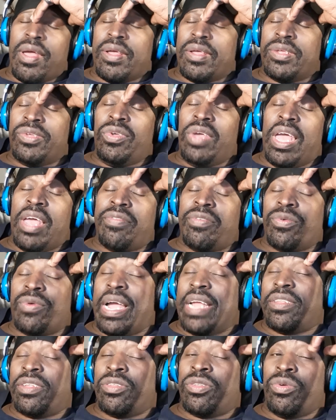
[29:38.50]
you have a
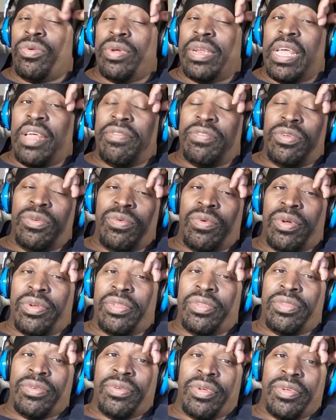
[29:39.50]
right to do whatever you
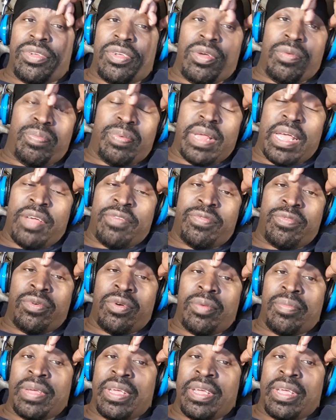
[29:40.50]
want to do on your platform.